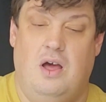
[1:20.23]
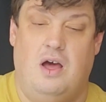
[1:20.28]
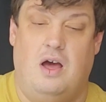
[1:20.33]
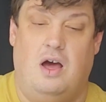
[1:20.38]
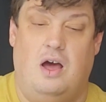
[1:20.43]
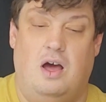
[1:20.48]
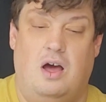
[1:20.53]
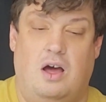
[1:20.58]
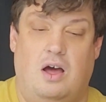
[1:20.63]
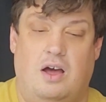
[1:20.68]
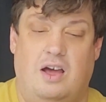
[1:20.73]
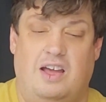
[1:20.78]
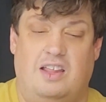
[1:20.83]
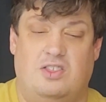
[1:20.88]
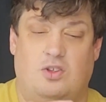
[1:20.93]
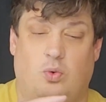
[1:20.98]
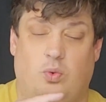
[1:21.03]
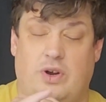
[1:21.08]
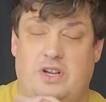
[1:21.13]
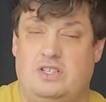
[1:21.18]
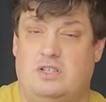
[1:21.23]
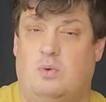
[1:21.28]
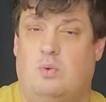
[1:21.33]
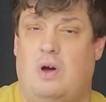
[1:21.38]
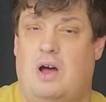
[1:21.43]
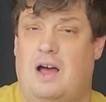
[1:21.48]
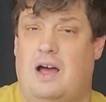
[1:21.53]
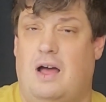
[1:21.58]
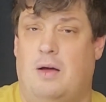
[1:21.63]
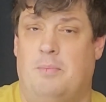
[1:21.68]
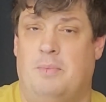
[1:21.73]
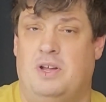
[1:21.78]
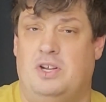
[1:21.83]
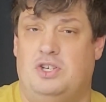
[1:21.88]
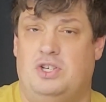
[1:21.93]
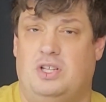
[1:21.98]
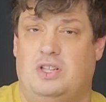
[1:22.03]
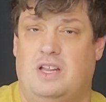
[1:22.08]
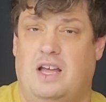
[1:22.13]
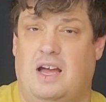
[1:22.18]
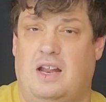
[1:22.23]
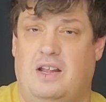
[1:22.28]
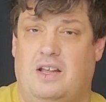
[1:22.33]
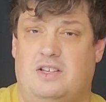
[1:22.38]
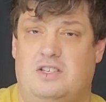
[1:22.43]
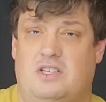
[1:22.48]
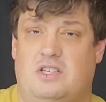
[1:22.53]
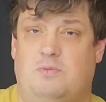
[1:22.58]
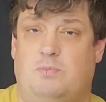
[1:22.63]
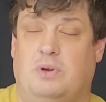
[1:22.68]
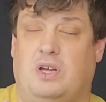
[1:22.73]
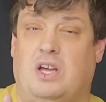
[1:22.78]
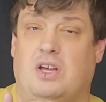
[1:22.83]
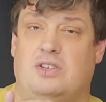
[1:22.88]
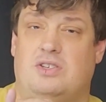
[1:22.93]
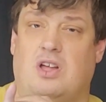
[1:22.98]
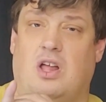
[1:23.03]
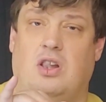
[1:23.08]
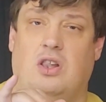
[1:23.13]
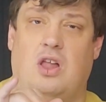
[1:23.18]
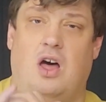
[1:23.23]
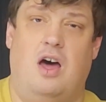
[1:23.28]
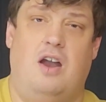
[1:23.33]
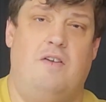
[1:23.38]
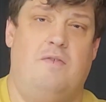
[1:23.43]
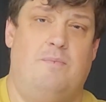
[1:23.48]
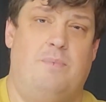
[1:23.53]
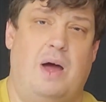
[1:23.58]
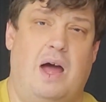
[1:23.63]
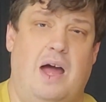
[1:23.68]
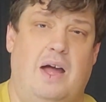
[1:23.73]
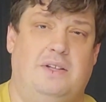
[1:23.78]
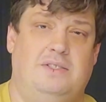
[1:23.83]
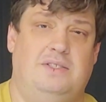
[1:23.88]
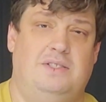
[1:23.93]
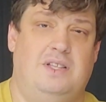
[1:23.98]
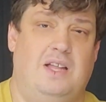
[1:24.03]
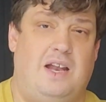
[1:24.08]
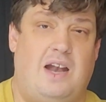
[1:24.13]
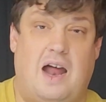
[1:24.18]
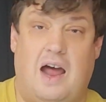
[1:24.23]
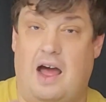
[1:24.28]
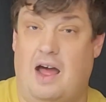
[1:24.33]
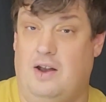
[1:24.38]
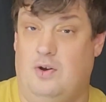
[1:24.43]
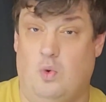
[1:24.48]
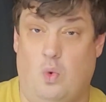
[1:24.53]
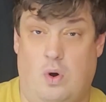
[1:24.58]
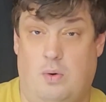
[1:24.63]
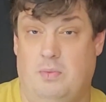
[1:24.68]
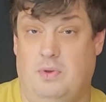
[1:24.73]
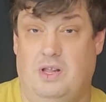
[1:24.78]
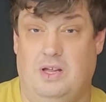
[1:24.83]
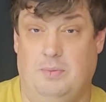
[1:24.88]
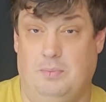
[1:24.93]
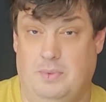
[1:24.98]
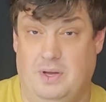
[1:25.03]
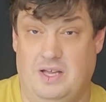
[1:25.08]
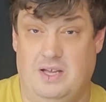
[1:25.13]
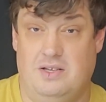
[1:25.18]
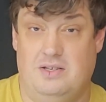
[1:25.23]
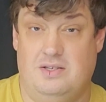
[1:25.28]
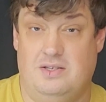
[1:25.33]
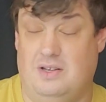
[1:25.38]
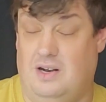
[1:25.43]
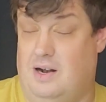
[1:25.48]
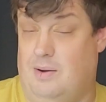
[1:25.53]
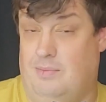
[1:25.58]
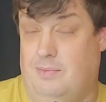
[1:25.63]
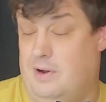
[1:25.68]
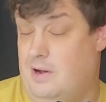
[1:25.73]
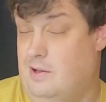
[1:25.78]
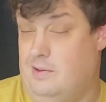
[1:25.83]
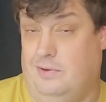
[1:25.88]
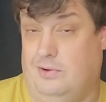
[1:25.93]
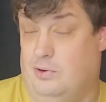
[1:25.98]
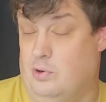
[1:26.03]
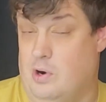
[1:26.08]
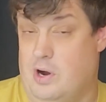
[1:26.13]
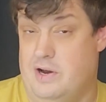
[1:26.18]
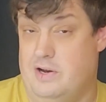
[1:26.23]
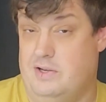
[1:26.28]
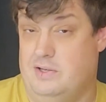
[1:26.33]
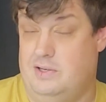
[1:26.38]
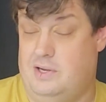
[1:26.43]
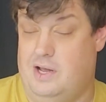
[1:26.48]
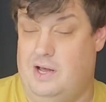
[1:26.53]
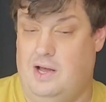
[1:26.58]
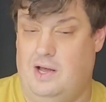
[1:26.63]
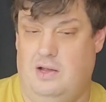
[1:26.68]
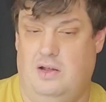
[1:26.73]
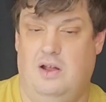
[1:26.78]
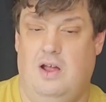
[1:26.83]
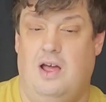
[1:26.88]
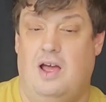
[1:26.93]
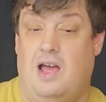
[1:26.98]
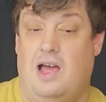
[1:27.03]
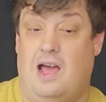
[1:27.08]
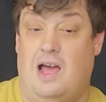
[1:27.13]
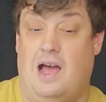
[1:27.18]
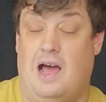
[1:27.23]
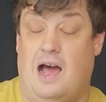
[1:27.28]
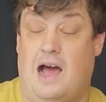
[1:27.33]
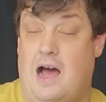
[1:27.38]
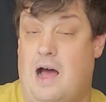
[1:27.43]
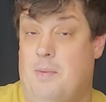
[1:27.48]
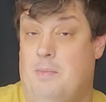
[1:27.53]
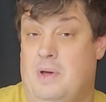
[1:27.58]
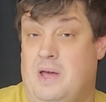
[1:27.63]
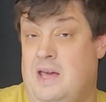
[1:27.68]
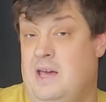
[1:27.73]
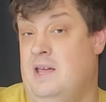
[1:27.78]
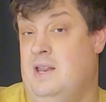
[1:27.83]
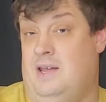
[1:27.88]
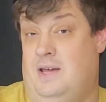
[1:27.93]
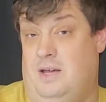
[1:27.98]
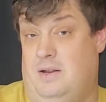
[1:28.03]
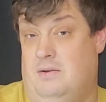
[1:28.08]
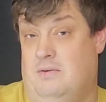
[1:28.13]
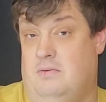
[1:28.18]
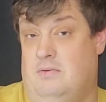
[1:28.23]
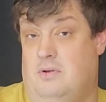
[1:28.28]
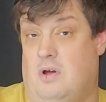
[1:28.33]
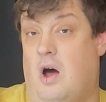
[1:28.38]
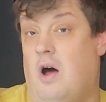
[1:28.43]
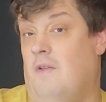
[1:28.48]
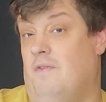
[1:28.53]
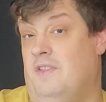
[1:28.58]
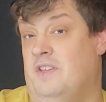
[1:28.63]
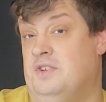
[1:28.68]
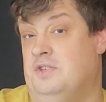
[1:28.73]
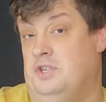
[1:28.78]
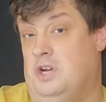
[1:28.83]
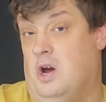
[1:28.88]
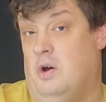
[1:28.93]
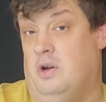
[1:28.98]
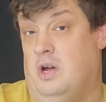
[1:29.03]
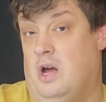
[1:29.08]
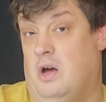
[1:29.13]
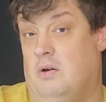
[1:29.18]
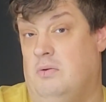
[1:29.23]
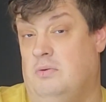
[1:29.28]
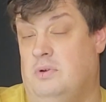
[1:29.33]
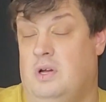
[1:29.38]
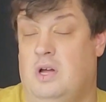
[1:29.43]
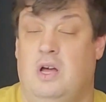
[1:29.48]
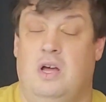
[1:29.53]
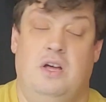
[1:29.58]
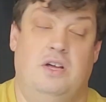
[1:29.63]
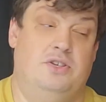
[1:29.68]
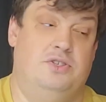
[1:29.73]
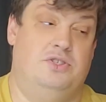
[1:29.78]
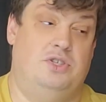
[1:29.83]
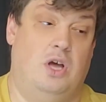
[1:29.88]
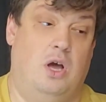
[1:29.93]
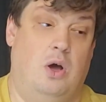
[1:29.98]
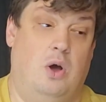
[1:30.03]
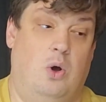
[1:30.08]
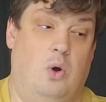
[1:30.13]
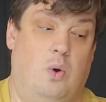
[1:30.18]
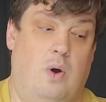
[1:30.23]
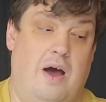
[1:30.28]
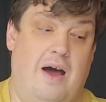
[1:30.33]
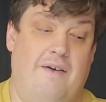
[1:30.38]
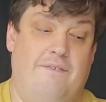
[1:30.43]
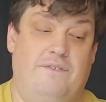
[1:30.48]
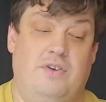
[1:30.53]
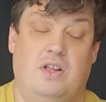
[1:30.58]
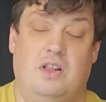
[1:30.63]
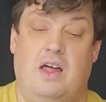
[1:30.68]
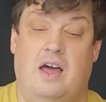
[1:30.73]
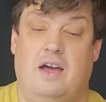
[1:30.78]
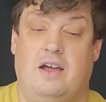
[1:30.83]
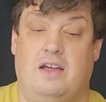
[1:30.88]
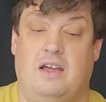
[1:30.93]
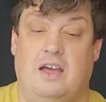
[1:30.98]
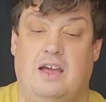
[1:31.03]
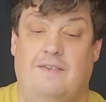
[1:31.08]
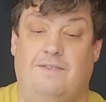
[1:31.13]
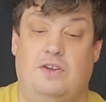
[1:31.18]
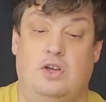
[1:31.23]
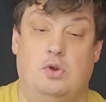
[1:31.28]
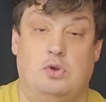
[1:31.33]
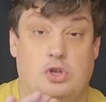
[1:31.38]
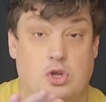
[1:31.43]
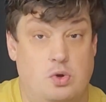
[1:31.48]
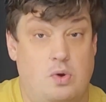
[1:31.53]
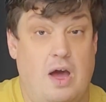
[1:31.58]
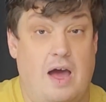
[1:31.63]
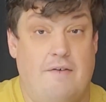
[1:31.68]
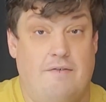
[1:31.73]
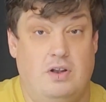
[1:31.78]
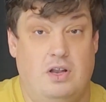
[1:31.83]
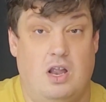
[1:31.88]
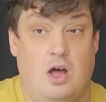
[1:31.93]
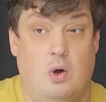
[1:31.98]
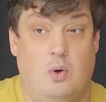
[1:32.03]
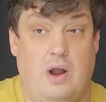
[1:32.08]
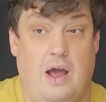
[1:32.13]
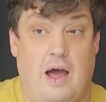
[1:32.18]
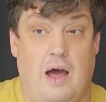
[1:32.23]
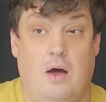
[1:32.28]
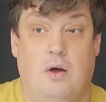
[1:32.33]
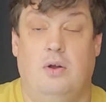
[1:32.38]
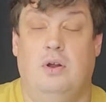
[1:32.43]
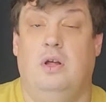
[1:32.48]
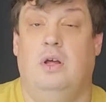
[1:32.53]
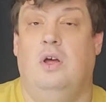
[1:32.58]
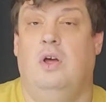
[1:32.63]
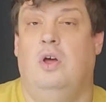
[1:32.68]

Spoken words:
And the reason why I mention that is because a lot of binds that I normally miss, that I'm not the greatest at, I'm hitting on this yo-yo. So I feel like if you do have a loadout,